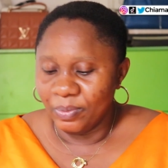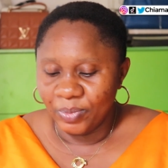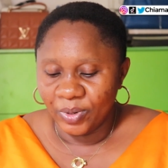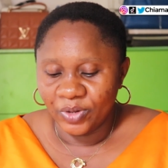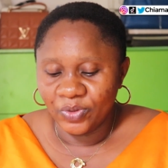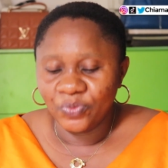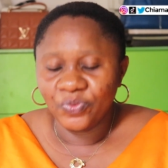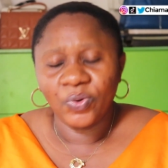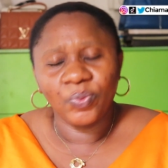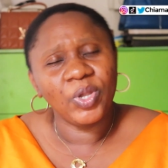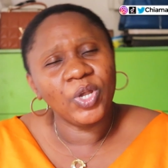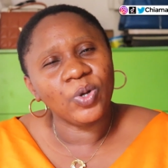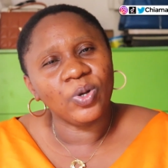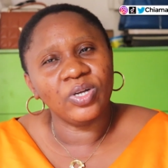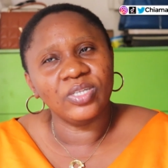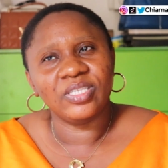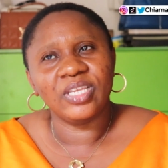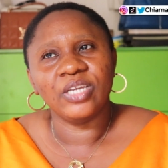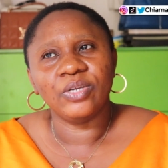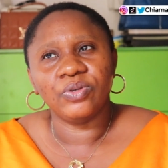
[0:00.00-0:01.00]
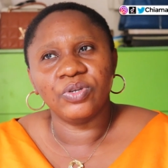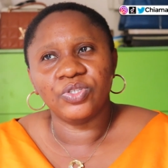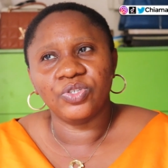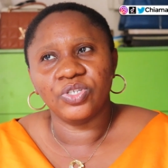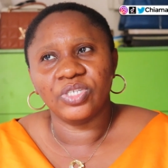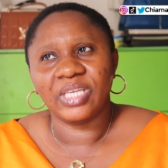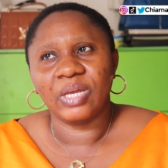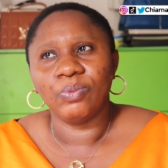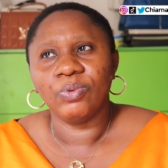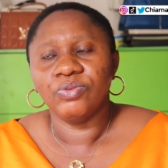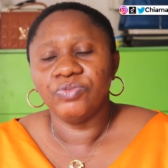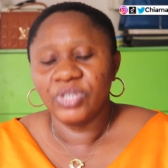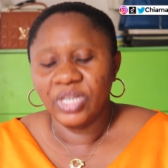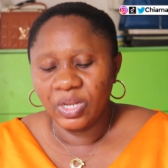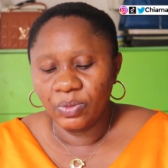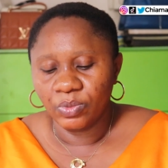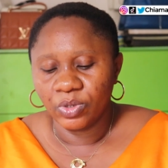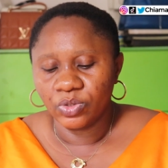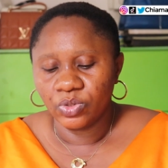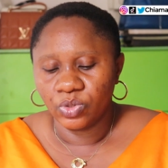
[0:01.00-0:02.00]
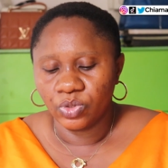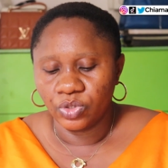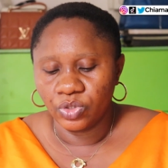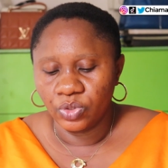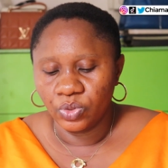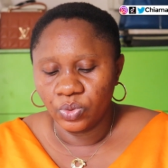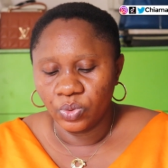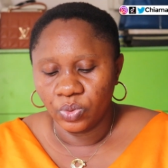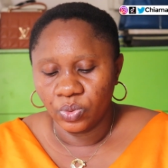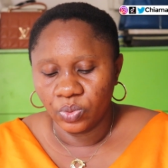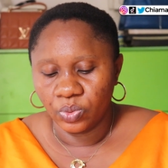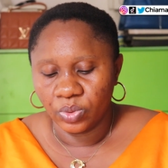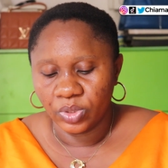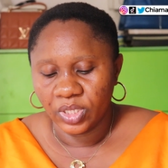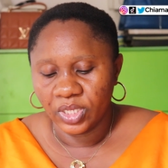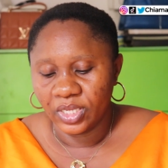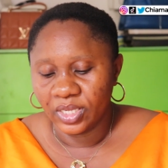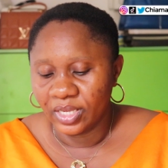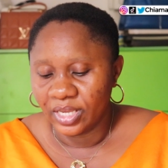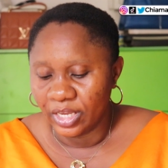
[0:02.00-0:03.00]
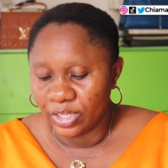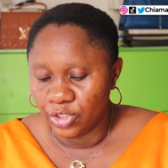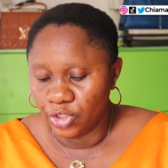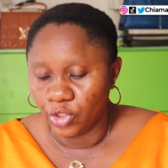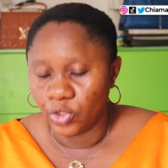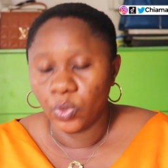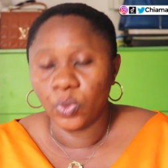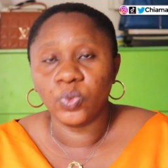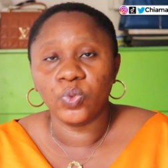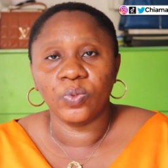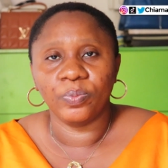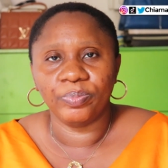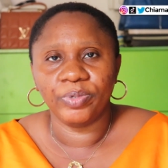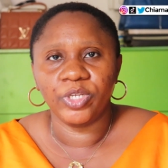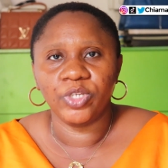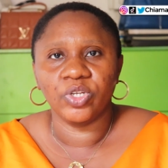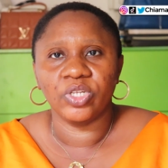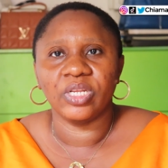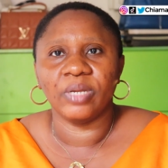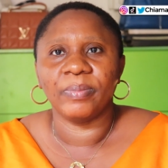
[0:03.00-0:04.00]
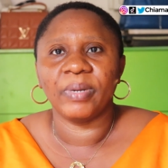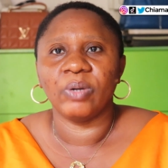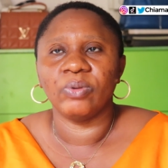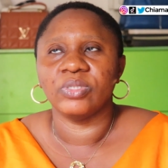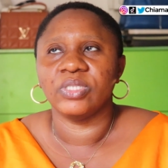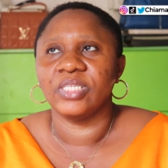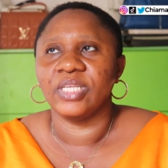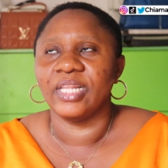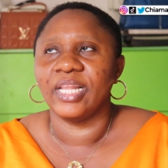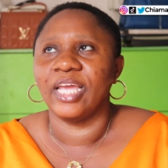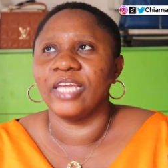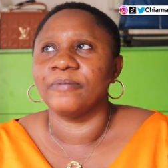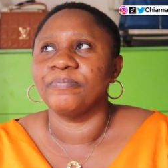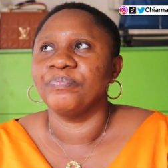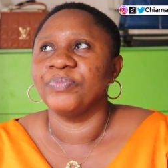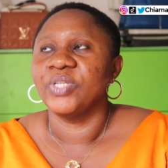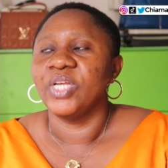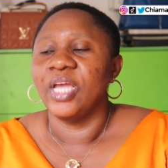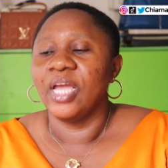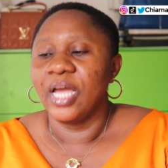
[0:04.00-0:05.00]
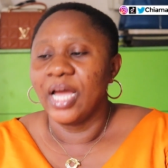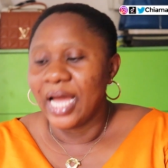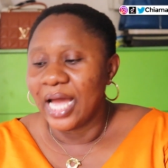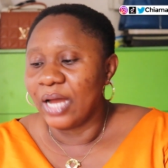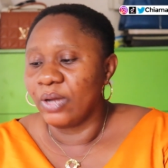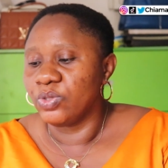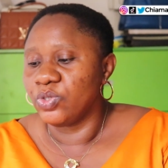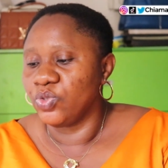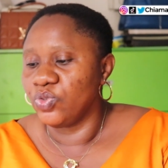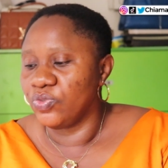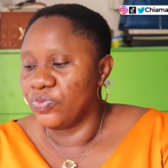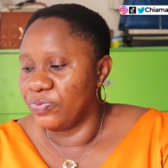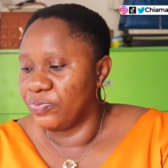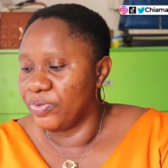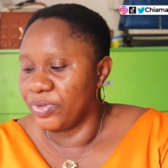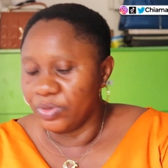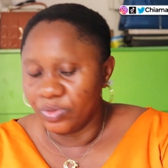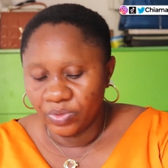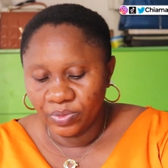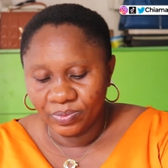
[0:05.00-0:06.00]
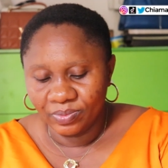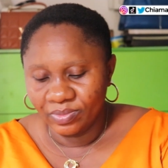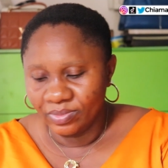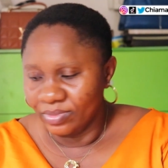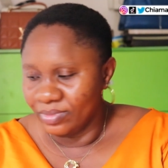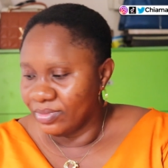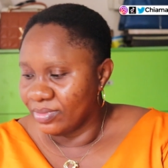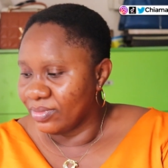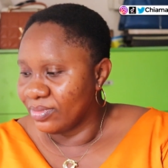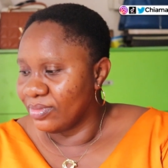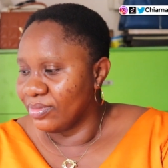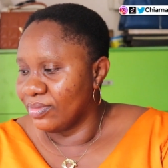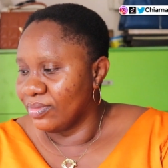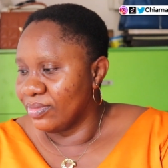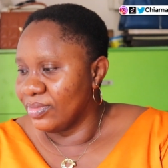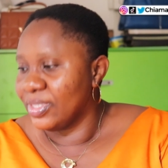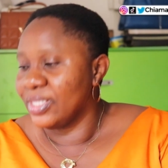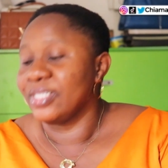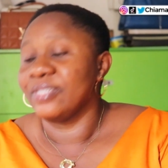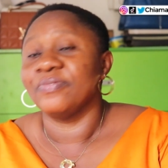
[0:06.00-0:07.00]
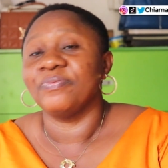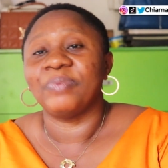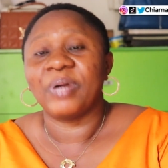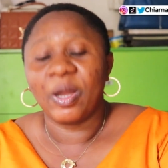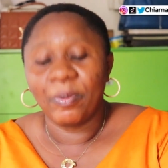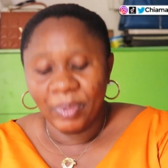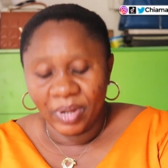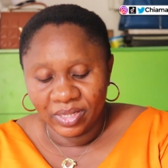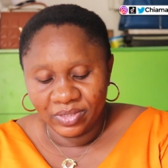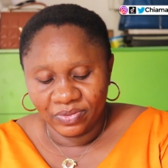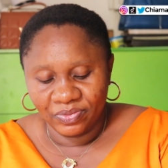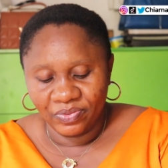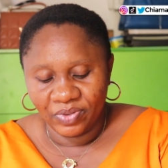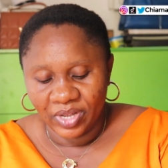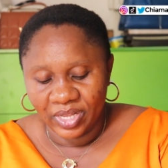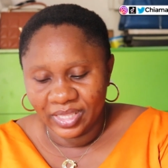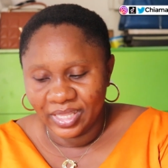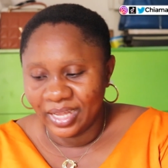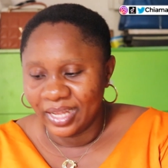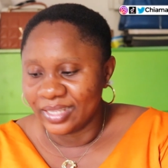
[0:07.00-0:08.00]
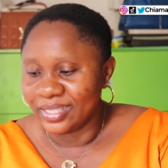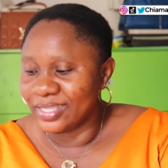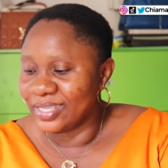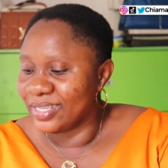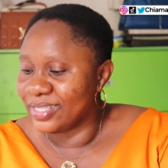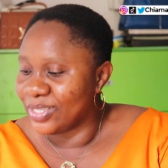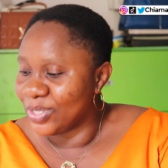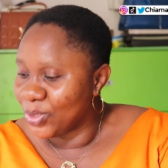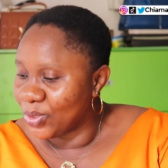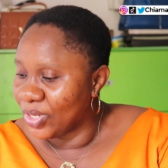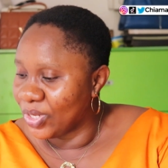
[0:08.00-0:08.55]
but for me, content creators, I won't really want to, you know, get your own opinion about it. Like, how do you feel about the fact that the